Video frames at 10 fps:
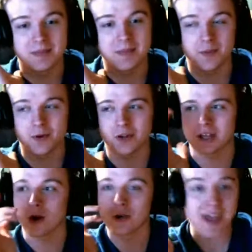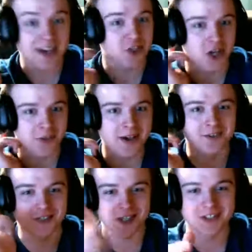people are like, "Oh yeah, Shawn
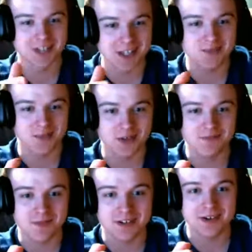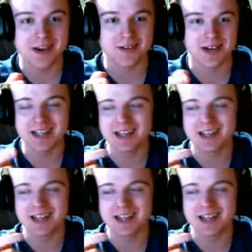Michaels. He's pretty fucking great, right?"